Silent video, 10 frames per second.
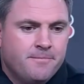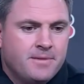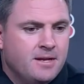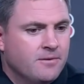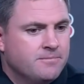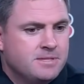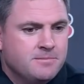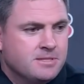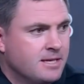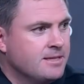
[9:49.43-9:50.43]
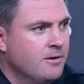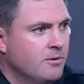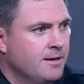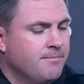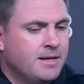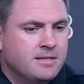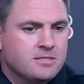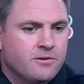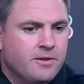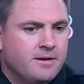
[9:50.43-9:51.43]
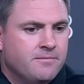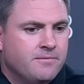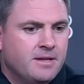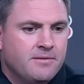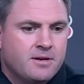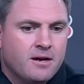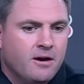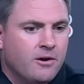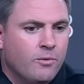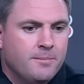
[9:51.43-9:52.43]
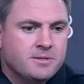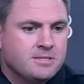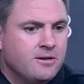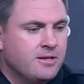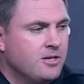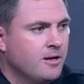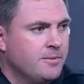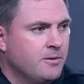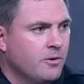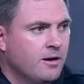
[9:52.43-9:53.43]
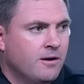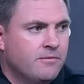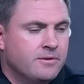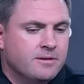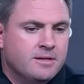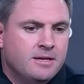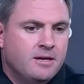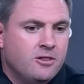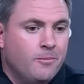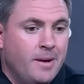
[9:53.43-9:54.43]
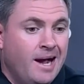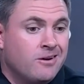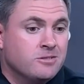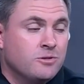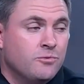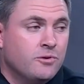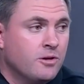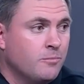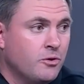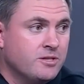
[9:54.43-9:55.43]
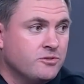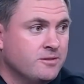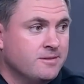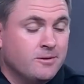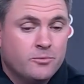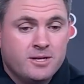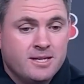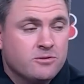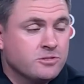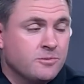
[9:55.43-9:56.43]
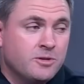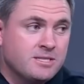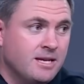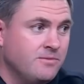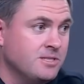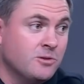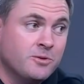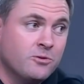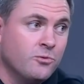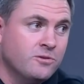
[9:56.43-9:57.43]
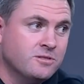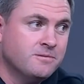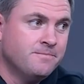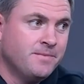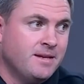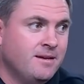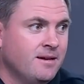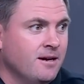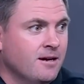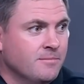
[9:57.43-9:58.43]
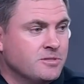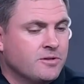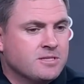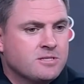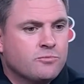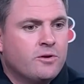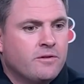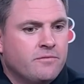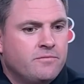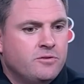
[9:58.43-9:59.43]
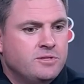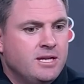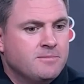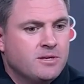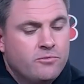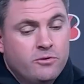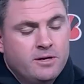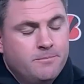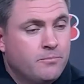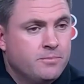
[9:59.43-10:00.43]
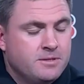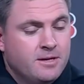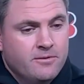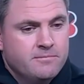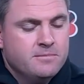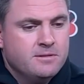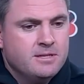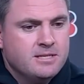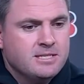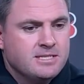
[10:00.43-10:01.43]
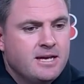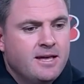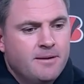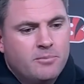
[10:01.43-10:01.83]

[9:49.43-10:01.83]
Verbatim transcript: you know, teams think that way. And so they've they've got a lot of weapons there that you got to be aware of. And their backers are really good pressuring. They'll bring nickels, they'll bring safeties, they'll bring corners. Um, so this is one of the few teams that really, you know, as I say that,